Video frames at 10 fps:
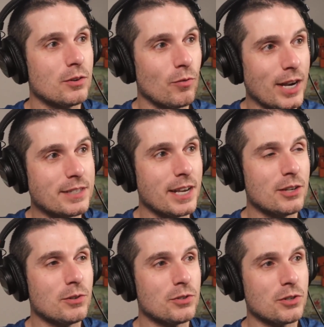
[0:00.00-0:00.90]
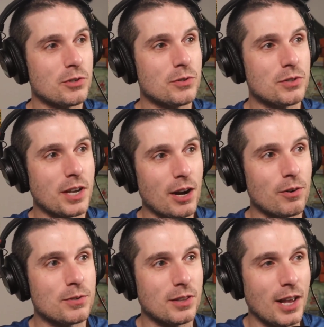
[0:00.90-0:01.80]
rectangle, circles,
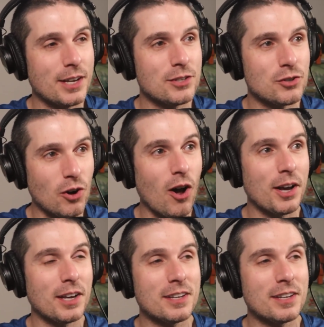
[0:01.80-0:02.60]
arrows, lines, drawing,